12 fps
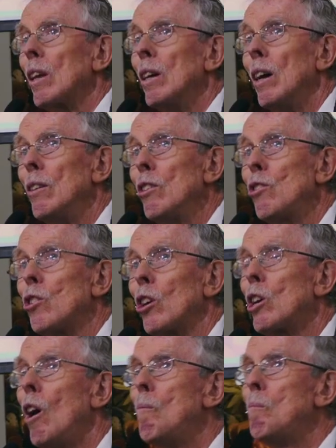Now, this is a
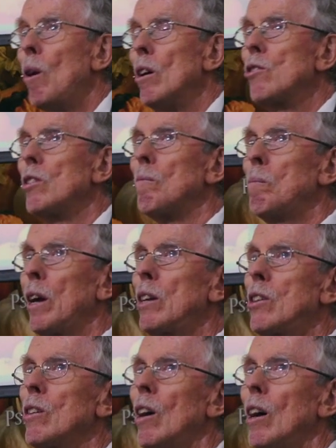composite
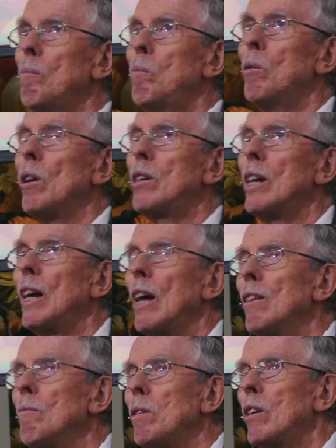picture I put
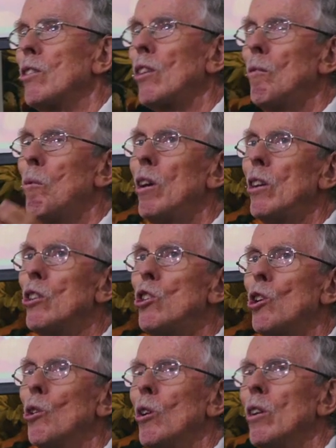together because I wanted to
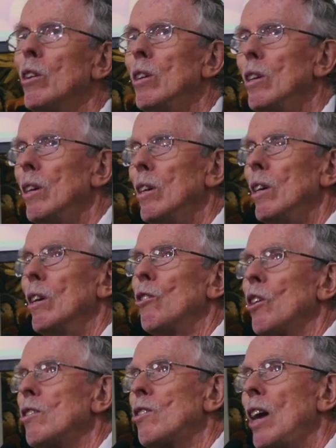shorten
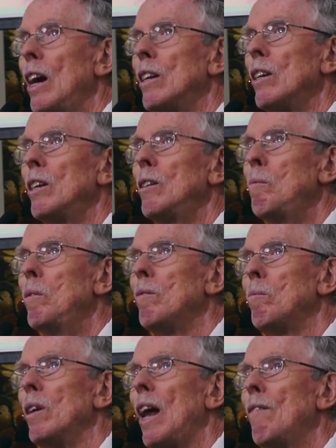things down a little bit,
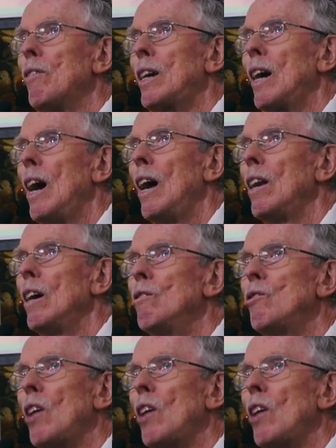but avocados,